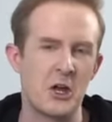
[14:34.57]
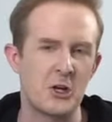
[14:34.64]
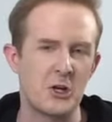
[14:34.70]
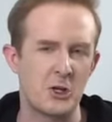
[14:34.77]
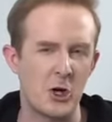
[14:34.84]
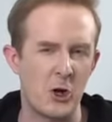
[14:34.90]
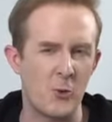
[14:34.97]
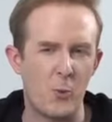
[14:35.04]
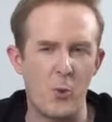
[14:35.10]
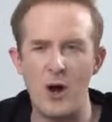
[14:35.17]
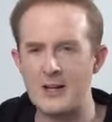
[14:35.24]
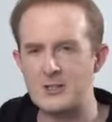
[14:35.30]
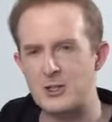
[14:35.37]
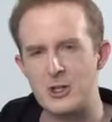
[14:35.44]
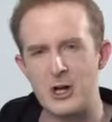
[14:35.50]
you know,
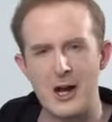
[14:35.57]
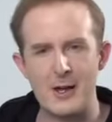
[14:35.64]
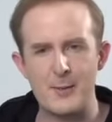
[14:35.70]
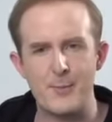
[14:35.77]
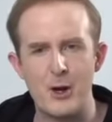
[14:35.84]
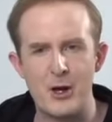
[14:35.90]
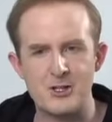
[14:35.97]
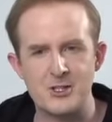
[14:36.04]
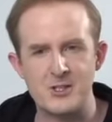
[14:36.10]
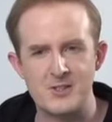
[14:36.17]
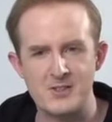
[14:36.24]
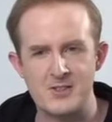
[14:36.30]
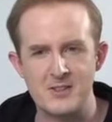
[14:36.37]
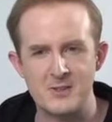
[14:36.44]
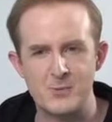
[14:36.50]
why should I purchase
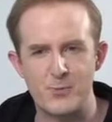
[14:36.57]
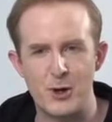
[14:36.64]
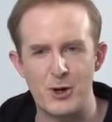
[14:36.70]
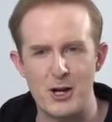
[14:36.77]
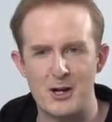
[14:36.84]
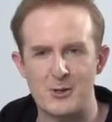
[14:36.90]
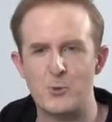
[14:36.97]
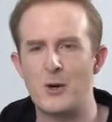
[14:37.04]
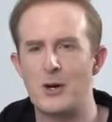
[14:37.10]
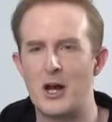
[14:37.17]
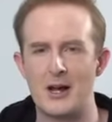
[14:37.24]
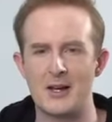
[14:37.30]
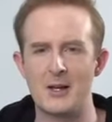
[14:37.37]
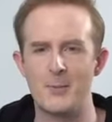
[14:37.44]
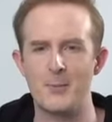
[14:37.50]
this product when
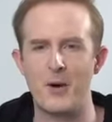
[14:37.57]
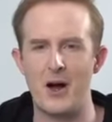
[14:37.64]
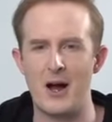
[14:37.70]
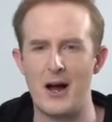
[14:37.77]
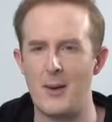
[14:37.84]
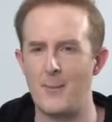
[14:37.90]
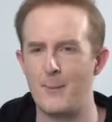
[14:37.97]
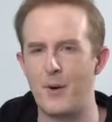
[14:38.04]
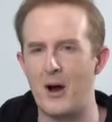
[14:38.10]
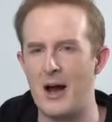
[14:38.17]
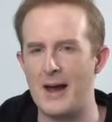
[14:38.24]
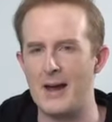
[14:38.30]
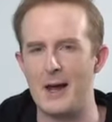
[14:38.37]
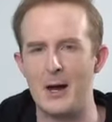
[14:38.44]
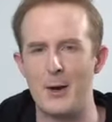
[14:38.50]
I can
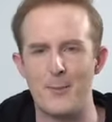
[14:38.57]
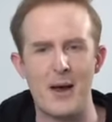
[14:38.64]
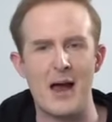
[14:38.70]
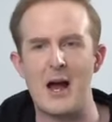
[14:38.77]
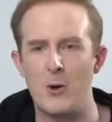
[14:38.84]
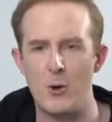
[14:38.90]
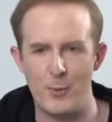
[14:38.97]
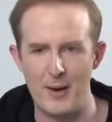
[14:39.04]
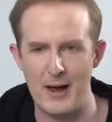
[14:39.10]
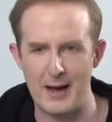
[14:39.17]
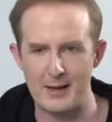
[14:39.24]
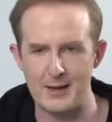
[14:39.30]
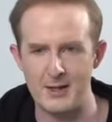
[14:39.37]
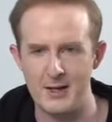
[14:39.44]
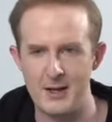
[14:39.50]
buy a power bank?